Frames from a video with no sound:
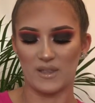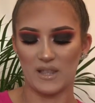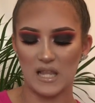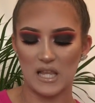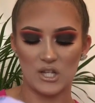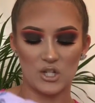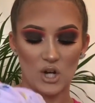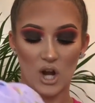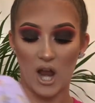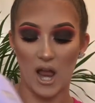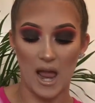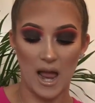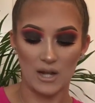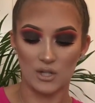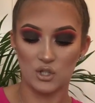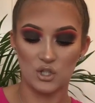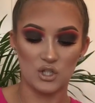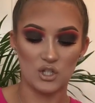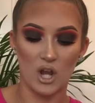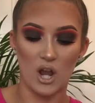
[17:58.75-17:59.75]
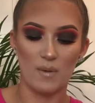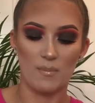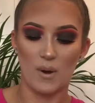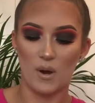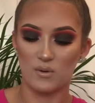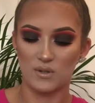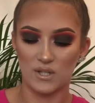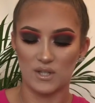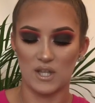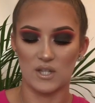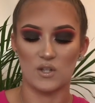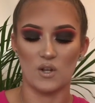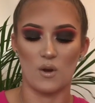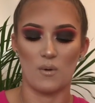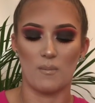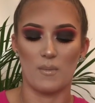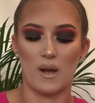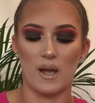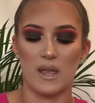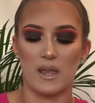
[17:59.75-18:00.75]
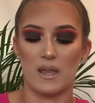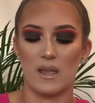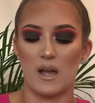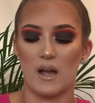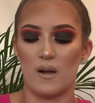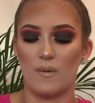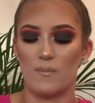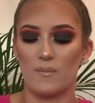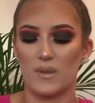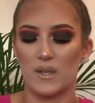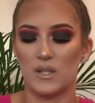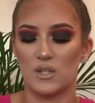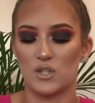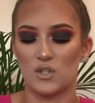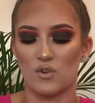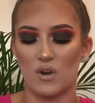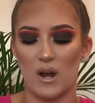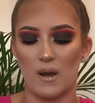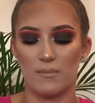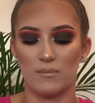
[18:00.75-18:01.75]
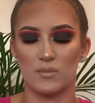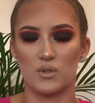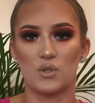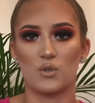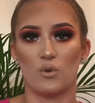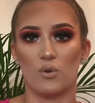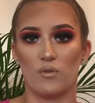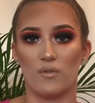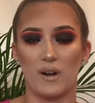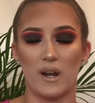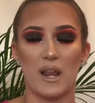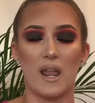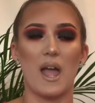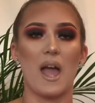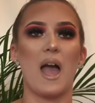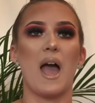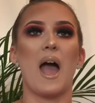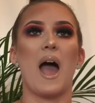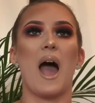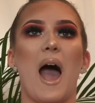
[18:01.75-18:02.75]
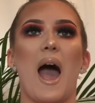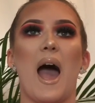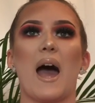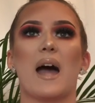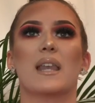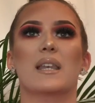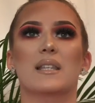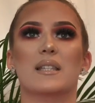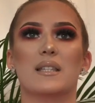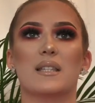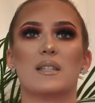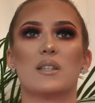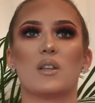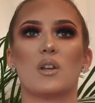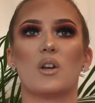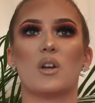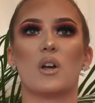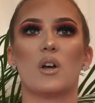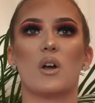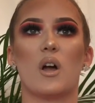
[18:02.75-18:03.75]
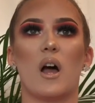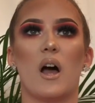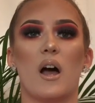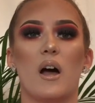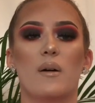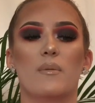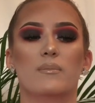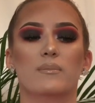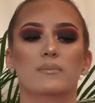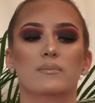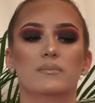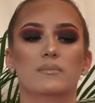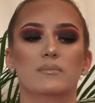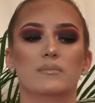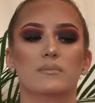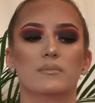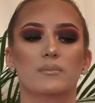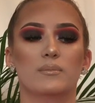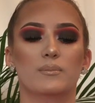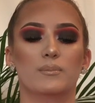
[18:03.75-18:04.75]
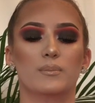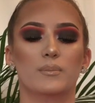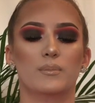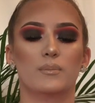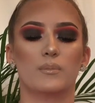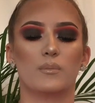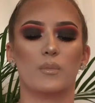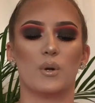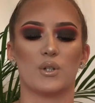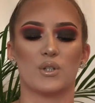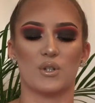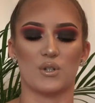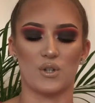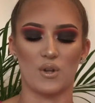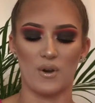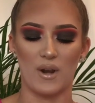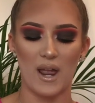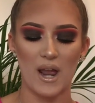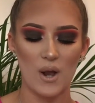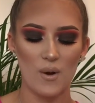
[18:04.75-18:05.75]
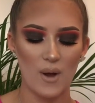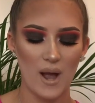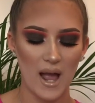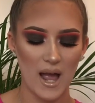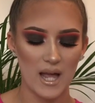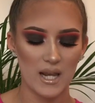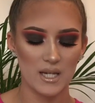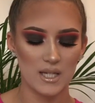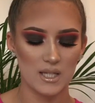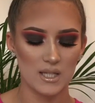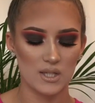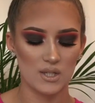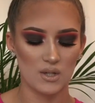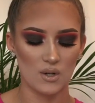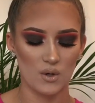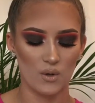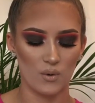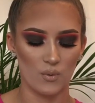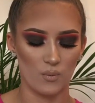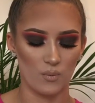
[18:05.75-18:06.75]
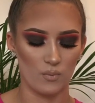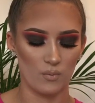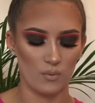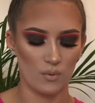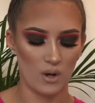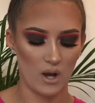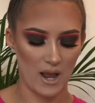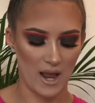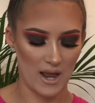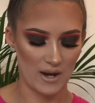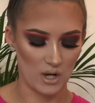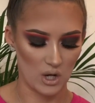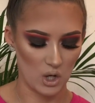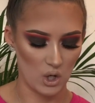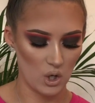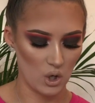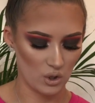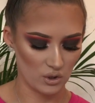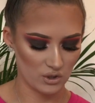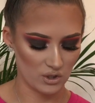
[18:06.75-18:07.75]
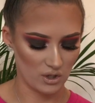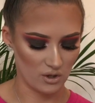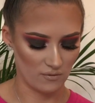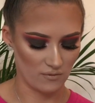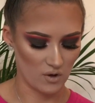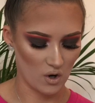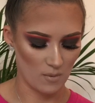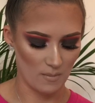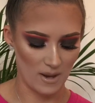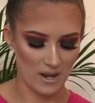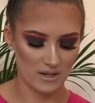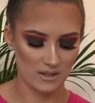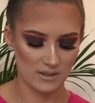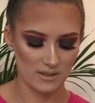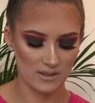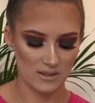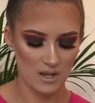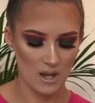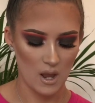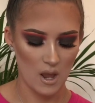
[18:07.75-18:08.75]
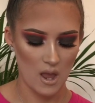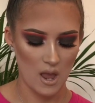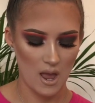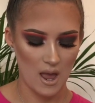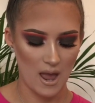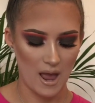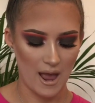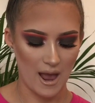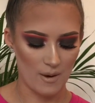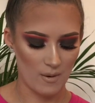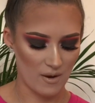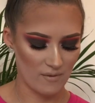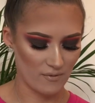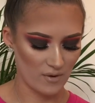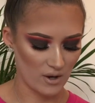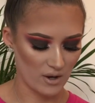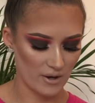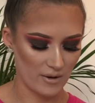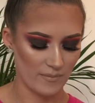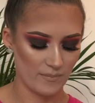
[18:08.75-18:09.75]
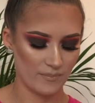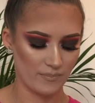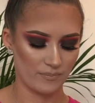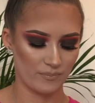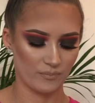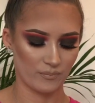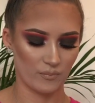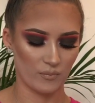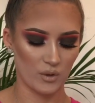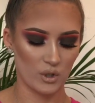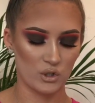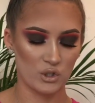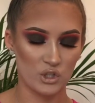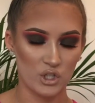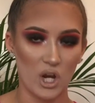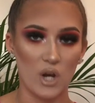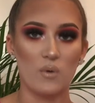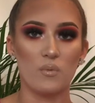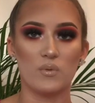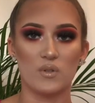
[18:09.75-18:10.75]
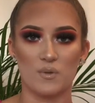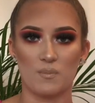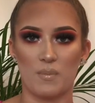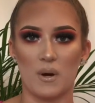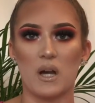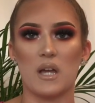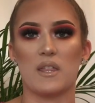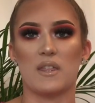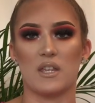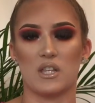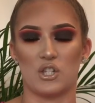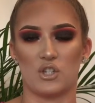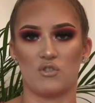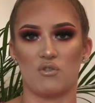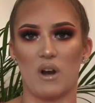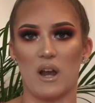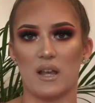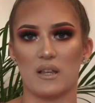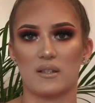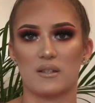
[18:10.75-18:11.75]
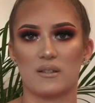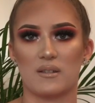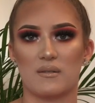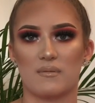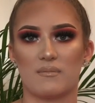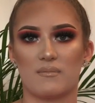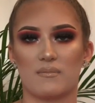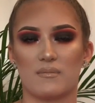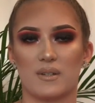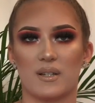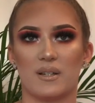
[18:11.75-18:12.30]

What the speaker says: Literally, I posted this on my Instagram story and whilst I was going out, and I had a lot of comments. However, don't buy this dress.